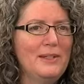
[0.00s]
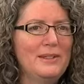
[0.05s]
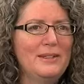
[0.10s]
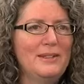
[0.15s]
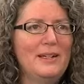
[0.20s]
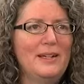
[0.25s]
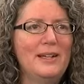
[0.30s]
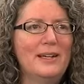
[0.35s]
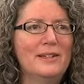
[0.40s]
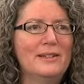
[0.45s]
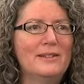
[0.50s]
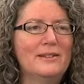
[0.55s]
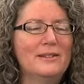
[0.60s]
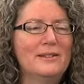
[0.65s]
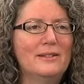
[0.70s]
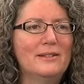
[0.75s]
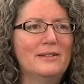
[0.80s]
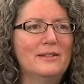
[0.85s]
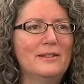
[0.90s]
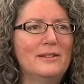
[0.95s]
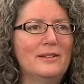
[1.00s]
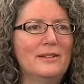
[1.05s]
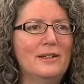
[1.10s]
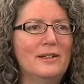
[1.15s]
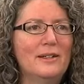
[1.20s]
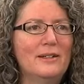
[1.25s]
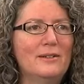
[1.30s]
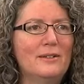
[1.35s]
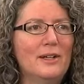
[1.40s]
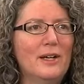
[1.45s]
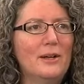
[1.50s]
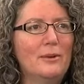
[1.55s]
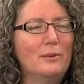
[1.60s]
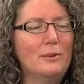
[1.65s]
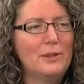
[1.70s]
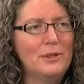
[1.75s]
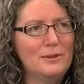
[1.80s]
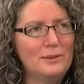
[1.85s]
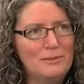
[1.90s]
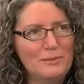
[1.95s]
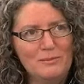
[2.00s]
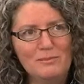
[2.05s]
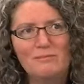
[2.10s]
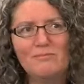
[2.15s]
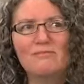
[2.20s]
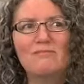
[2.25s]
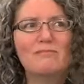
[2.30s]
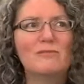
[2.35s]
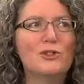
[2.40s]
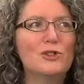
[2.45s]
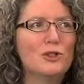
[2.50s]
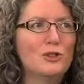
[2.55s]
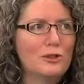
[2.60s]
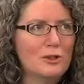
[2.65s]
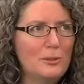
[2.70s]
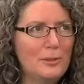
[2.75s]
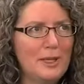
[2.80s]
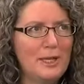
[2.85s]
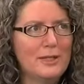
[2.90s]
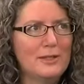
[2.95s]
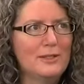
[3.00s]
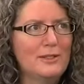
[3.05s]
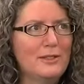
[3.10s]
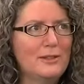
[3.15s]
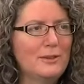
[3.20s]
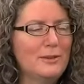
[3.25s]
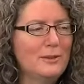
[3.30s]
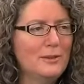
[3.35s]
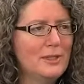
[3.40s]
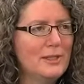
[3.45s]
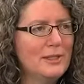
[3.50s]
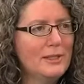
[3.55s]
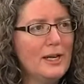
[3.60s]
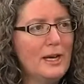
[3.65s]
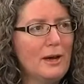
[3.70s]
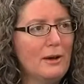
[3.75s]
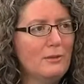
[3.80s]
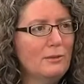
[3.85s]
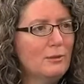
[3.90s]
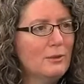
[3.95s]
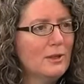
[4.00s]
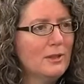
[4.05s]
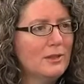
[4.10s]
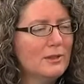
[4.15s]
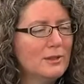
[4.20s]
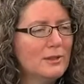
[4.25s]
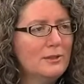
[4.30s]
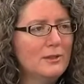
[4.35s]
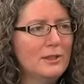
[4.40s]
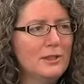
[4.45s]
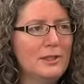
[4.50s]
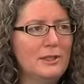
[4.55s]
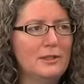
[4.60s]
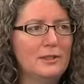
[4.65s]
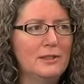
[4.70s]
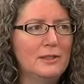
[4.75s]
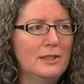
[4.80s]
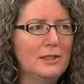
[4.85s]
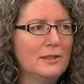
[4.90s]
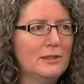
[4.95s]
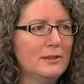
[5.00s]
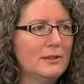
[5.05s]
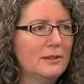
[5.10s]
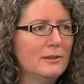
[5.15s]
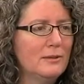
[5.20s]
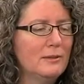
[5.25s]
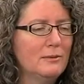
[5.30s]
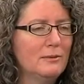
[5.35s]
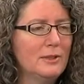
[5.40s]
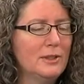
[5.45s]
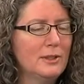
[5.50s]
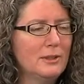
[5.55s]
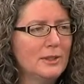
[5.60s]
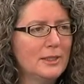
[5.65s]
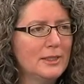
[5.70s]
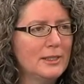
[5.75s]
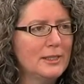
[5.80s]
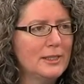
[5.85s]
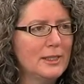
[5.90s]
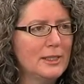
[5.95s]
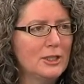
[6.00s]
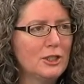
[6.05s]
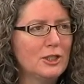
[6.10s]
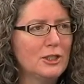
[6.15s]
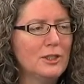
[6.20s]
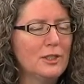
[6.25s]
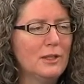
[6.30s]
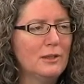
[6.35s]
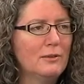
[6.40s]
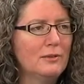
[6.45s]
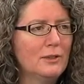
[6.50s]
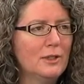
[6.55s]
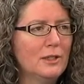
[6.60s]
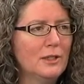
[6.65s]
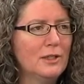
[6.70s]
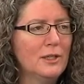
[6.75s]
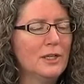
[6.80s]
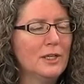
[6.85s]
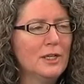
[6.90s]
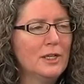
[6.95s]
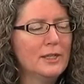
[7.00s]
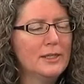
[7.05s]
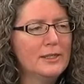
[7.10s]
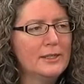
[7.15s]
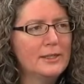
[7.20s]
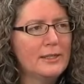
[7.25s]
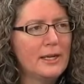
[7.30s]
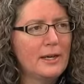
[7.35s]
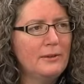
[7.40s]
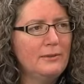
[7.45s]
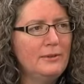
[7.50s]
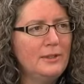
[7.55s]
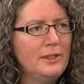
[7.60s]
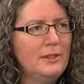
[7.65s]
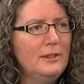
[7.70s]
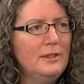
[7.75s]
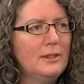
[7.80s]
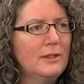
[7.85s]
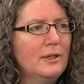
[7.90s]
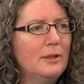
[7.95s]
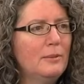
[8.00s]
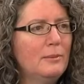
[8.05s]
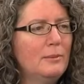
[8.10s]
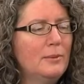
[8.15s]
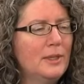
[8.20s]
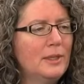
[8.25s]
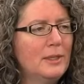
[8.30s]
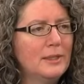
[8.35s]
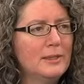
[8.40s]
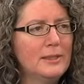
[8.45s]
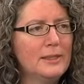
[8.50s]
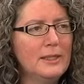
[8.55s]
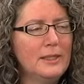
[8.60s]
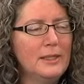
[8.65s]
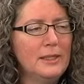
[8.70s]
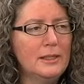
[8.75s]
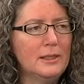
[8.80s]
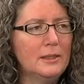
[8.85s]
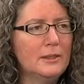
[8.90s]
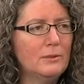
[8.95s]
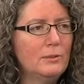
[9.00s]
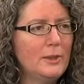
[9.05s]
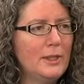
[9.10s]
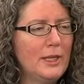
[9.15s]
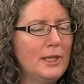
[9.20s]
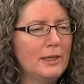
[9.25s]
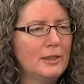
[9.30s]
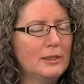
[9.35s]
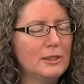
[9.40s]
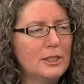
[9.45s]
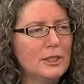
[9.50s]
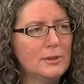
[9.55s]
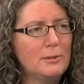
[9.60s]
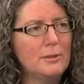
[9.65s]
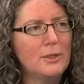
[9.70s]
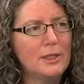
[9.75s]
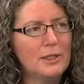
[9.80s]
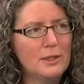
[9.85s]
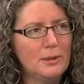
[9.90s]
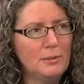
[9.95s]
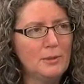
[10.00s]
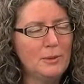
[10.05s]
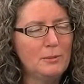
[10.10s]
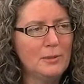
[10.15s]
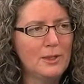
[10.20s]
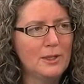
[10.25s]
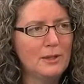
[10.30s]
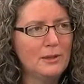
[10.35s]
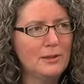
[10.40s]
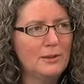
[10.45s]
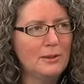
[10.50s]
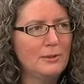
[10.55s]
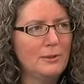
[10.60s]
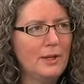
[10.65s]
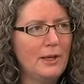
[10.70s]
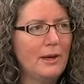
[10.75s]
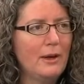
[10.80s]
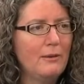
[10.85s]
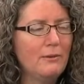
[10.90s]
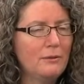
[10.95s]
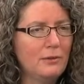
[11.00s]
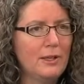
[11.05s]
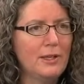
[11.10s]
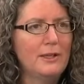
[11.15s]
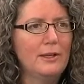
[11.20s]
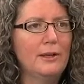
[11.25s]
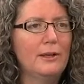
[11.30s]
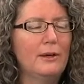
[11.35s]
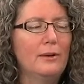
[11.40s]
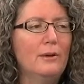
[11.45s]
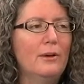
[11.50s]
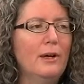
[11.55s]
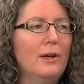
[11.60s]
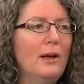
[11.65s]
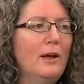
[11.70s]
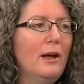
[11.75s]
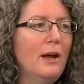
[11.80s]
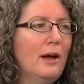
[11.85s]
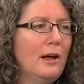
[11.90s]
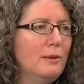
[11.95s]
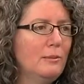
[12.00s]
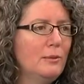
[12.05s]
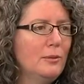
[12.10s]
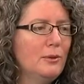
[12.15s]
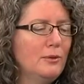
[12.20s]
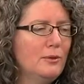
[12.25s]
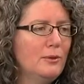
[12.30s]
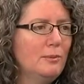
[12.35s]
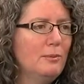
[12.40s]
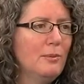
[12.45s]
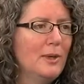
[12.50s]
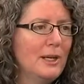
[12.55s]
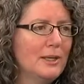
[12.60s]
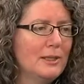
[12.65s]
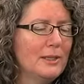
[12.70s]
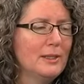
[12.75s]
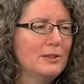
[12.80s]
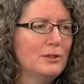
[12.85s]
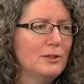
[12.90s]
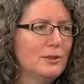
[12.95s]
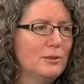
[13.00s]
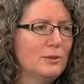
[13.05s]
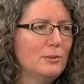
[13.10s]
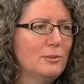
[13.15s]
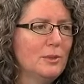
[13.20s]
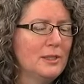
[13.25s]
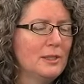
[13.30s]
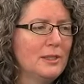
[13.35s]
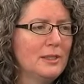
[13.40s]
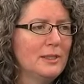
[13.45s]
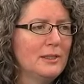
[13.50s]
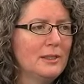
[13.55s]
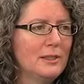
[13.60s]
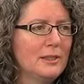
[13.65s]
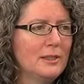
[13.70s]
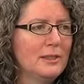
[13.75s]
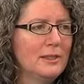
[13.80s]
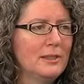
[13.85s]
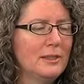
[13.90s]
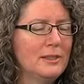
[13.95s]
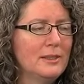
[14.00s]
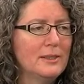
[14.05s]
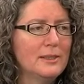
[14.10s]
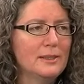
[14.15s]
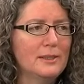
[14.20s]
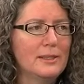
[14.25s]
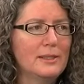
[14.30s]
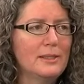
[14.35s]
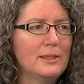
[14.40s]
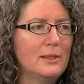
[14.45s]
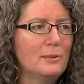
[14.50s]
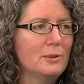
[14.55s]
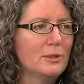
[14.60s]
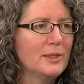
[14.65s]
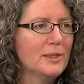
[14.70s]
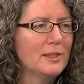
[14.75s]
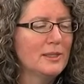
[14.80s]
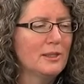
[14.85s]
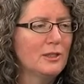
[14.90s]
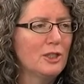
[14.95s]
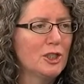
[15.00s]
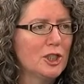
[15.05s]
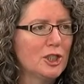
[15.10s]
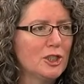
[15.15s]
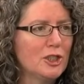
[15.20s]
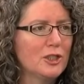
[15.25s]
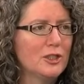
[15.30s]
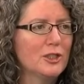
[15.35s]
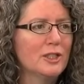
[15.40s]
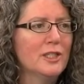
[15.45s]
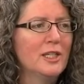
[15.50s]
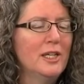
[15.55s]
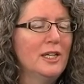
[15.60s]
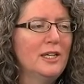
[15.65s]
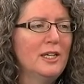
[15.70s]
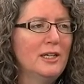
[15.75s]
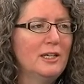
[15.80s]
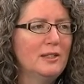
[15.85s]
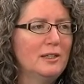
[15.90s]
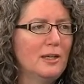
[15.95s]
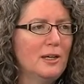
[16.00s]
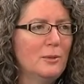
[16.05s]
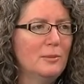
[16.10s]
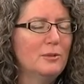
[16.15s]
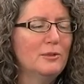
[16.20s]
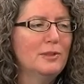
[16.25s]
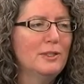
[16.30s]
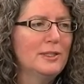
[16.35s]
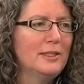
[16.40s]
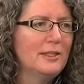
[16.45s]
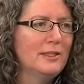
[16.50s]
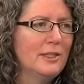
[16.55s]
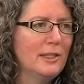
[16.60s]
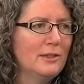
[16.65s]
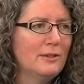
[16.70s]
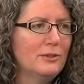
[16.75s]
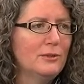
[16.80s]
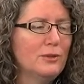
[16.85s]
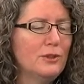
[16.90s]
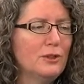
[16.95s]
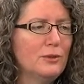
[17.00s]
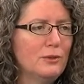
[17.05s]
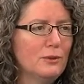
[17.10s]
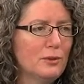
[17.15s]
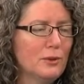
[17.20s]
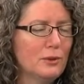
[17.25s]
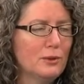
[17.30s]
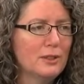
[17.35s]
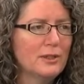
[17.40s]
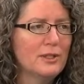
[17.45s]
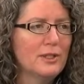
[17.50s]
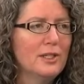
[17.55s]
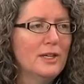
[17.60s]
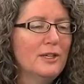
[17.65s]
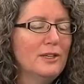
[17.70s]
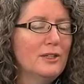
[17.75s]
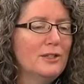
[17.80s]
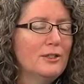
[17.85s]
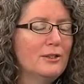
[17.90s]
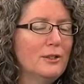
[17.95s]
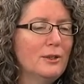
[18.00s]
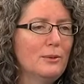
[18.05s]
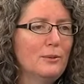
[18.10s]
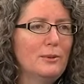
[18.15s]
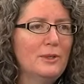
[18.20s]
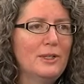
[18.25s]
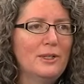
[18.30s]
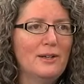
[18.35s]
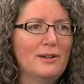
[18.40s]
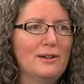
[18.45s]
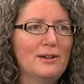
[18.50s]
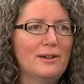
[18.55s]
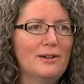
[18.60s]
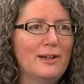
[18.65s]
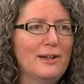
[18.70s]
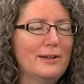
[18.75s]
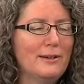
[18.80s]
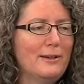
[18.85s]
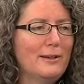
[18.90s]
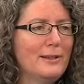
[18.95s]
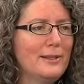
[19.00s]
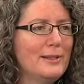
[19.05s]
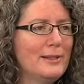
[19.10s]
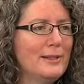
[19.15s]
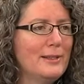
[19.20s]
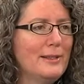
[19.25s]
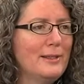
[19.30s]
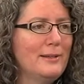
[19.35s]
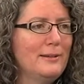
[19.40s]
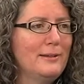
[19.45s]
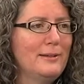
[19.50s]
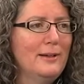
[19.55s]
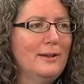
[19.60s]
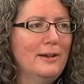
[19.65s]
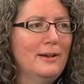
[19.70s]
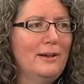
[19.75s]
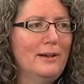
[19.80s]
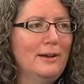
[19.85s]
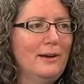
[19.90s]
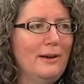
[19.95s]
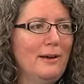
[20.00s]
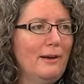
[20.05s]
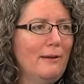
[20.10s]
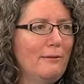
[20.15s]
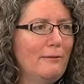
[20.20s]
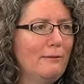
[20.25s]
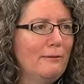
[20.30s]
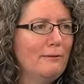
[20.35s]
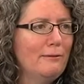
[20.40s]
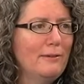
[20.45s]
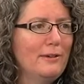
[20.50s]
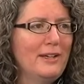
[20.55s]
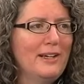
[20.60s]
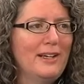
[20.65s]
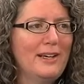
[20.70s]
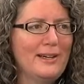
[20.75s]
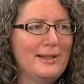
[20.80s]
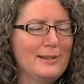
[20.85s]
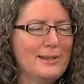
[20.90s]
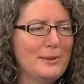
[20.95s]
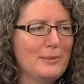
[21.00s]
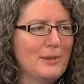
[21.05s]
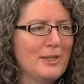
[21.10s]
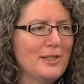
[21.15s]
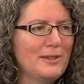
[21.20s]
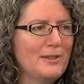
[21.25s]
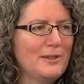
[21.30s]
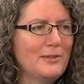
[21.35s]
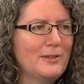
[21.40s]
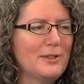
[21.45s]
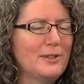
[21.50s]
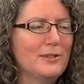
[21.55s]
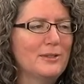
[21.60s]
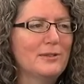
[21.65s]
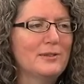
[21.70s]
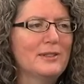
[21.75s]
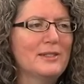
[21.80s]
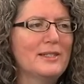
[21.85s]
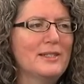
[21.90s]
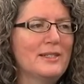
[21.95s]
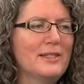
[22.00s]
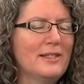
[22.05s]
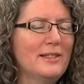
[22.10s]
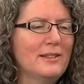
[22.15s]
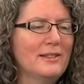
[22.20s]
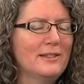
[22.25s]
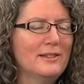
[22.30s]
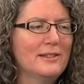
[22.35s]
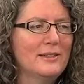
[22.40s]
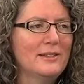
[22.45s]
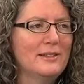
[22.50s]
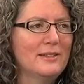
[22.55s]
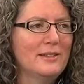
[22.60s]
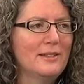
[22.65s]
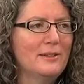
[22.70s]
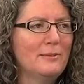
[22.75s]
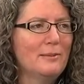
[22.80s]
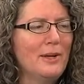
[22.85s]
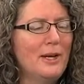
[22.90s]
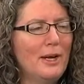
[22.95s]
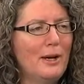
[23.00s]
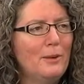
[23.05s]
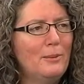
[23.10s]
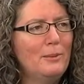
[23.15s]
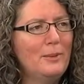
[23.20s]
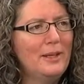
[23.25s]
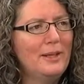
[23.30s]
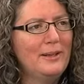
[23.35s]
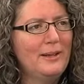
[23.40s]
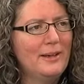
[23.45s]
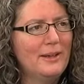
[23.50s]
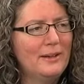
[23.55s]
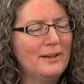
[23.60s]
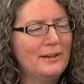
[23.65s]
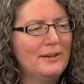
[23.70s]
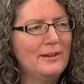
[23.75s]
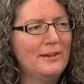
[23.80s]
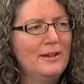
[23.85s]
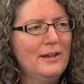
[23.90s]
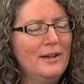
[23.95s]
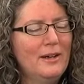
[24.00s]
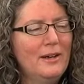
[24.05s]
it, and, and I will circle back to staff, we're also looking at, at a reorganization of our staffing um, because, again, we can't just pick up the model that we right. have right now and move back into a building that is 60% larger right. and operating out of two floors. Mm -hmm. So we are analyzing every aspect of service and um, how we can.